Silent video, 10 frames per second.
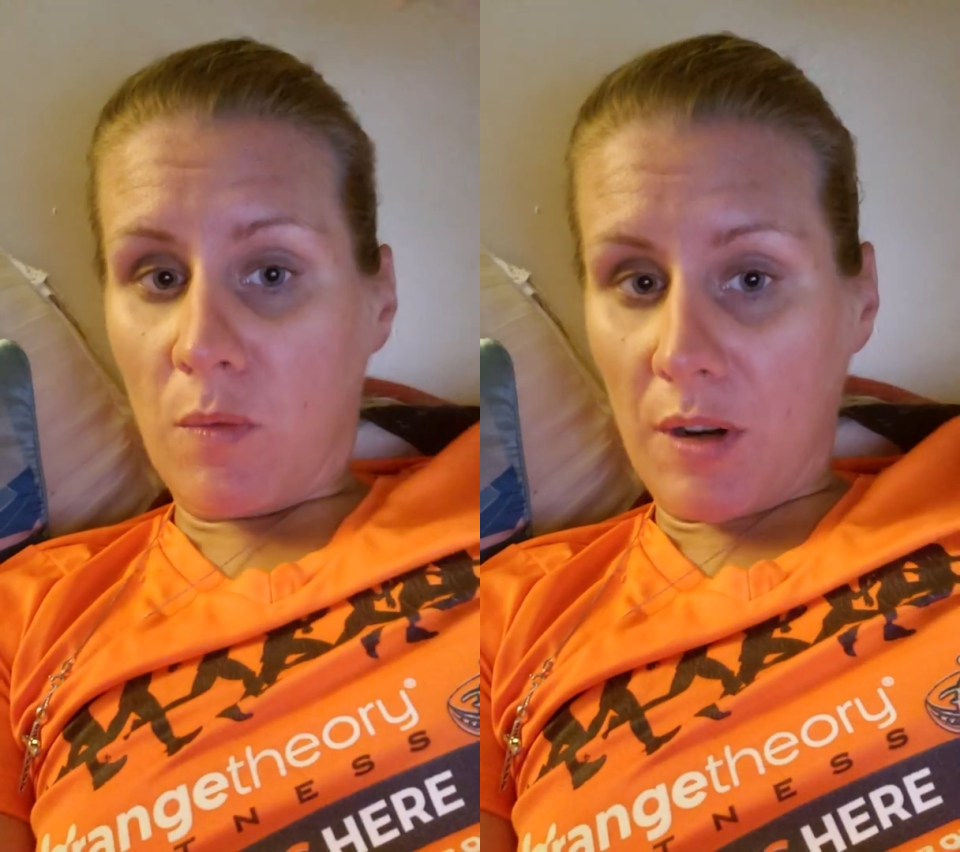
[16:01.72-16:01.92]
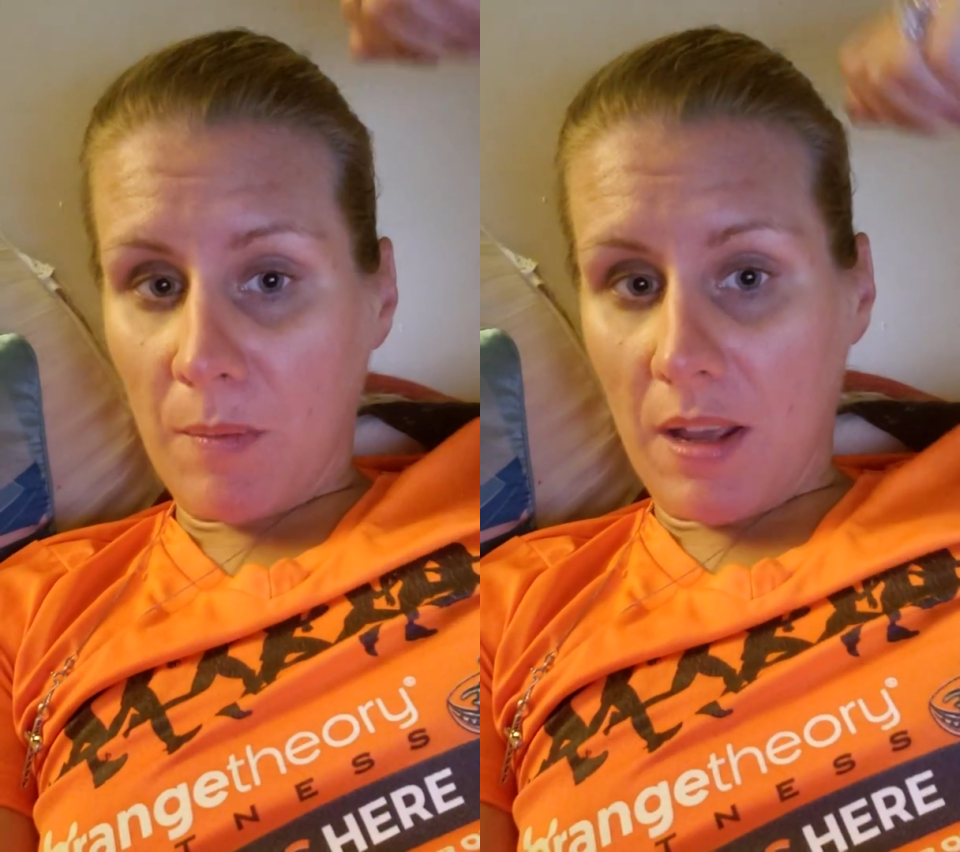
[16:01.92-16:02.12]

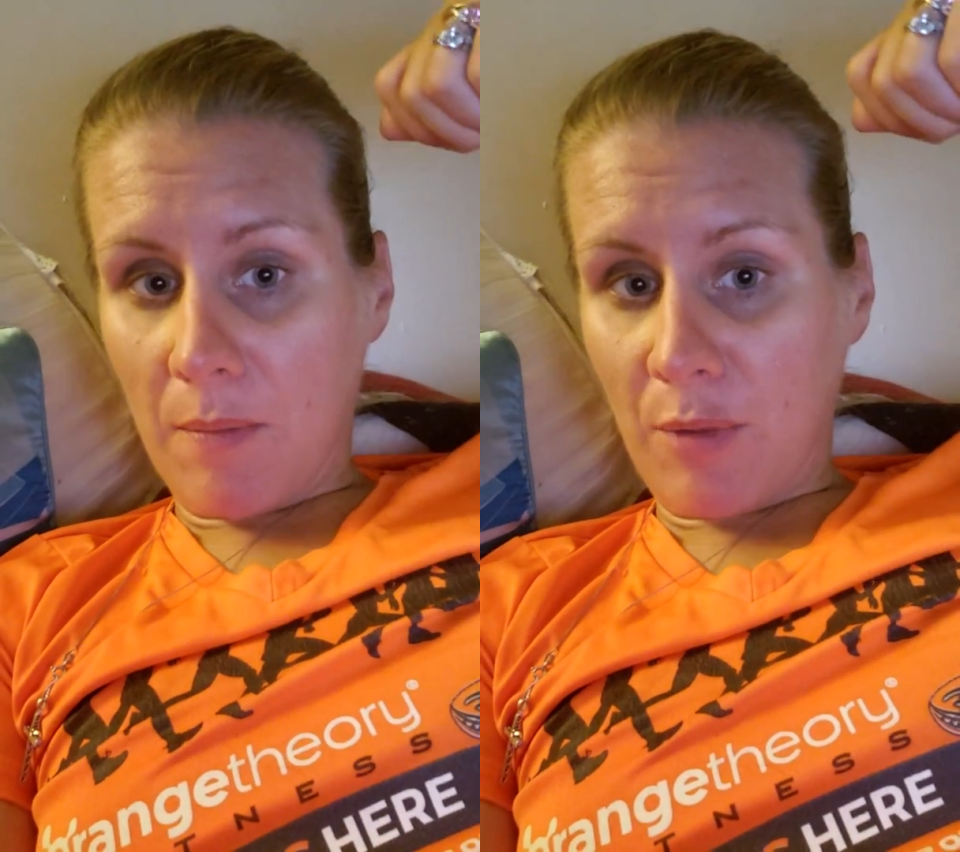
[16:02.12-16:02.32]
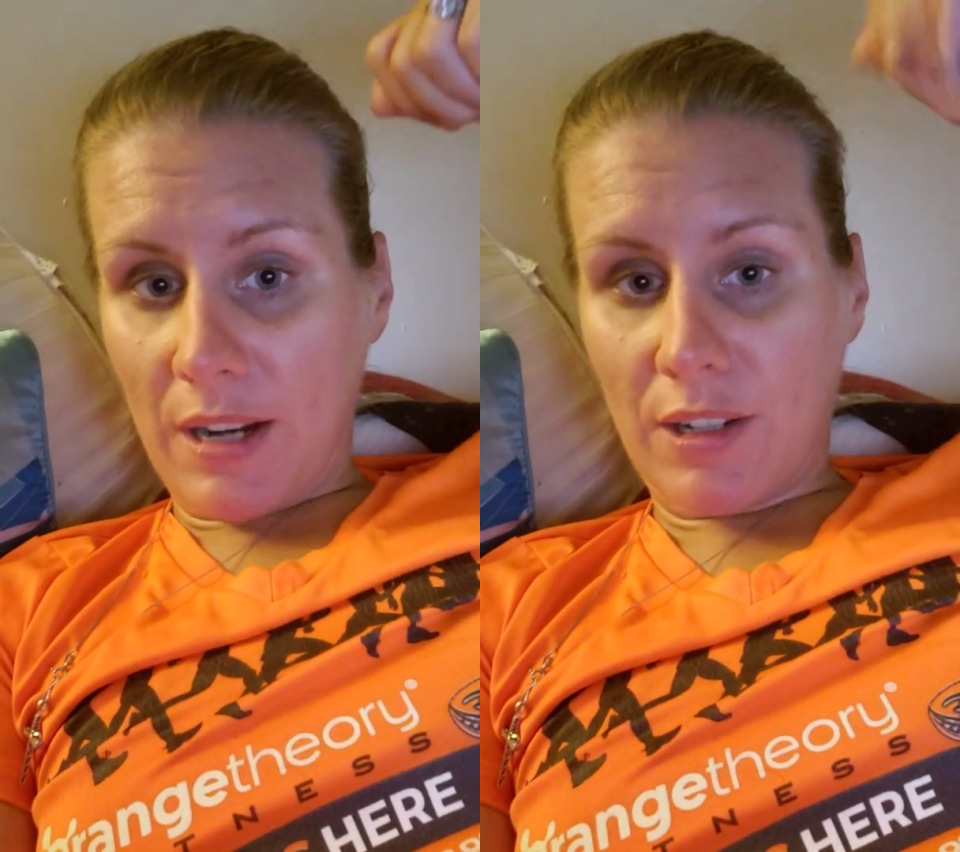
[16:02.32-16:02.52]
wearing
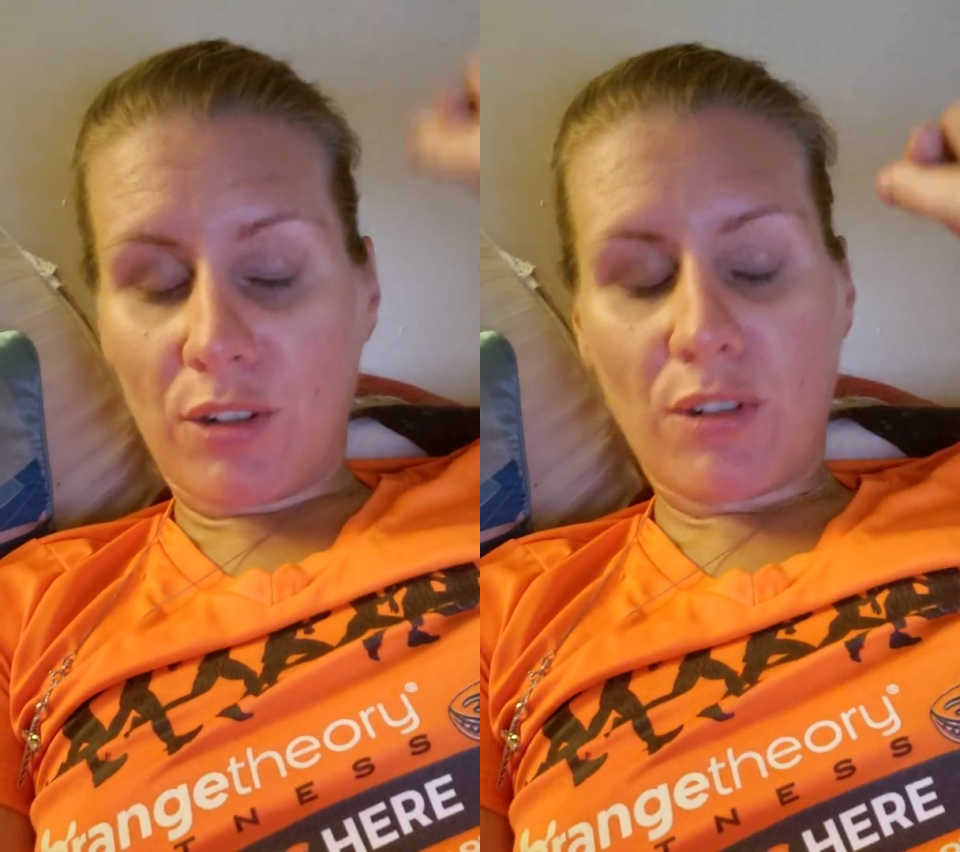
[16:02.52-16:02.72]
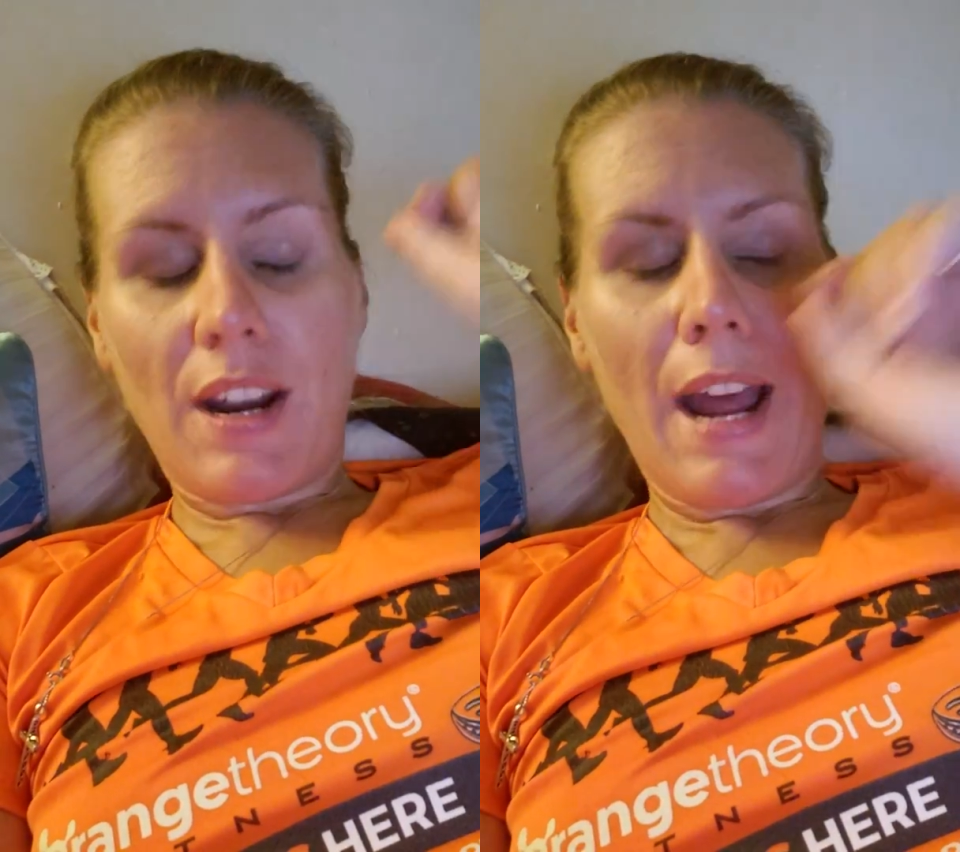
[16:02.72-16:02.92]
my
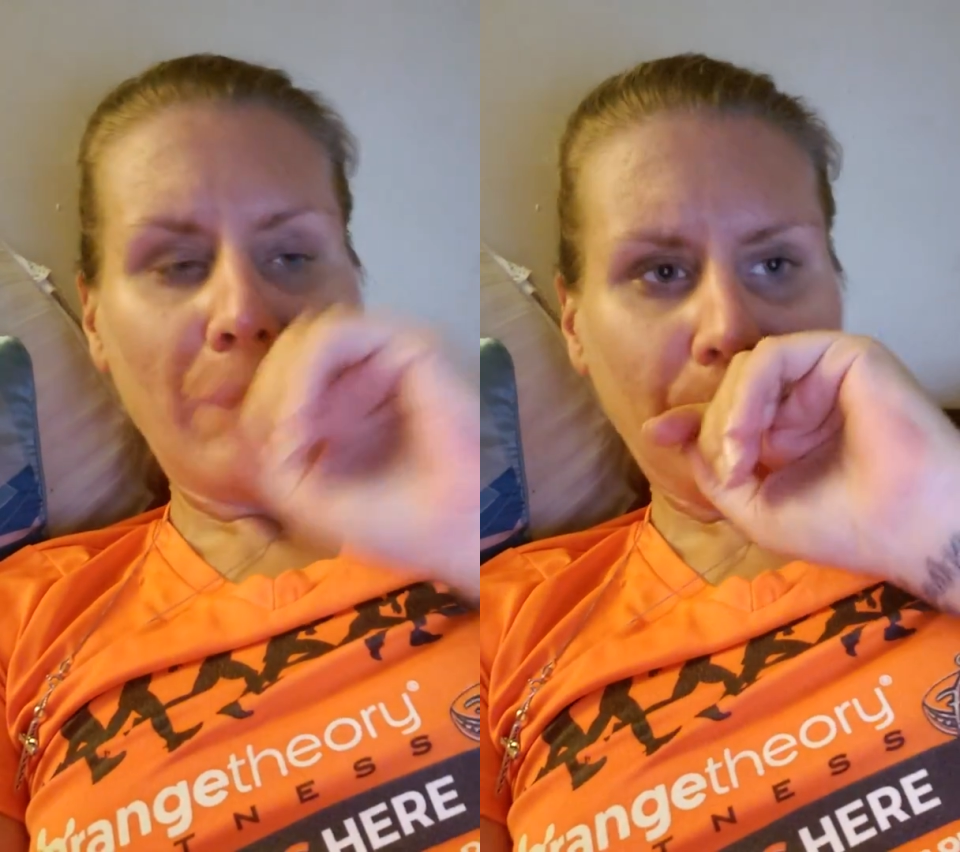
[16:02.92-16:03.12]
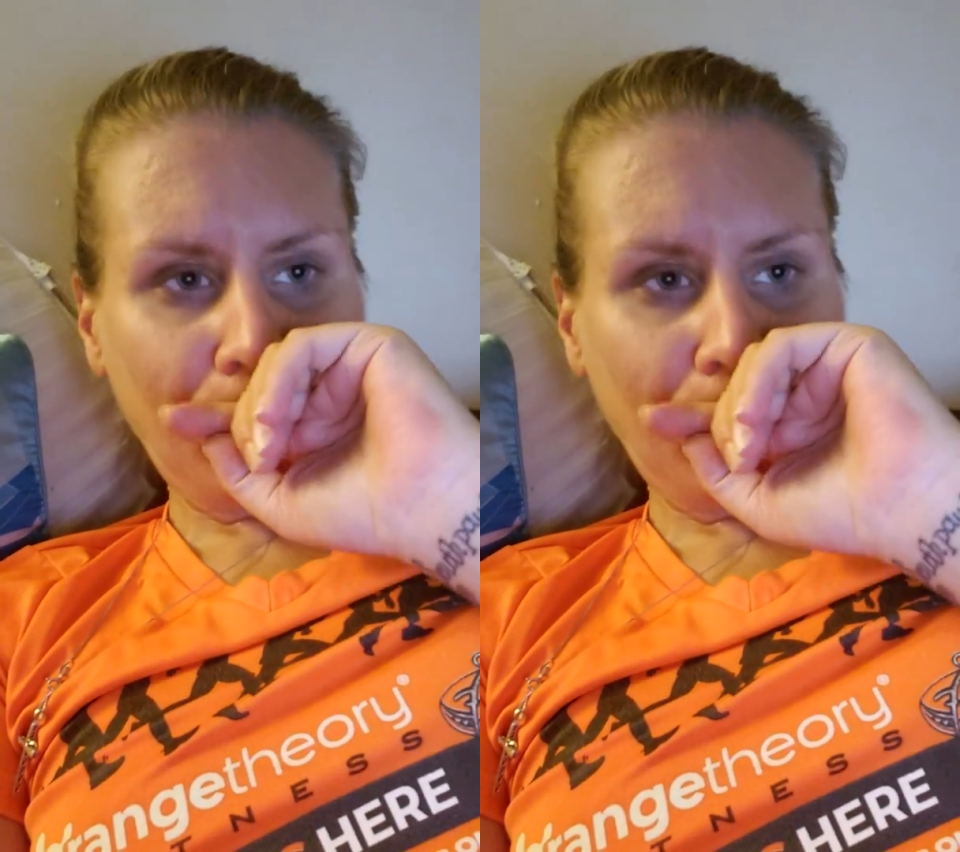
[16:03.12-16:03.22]
practitioner hat.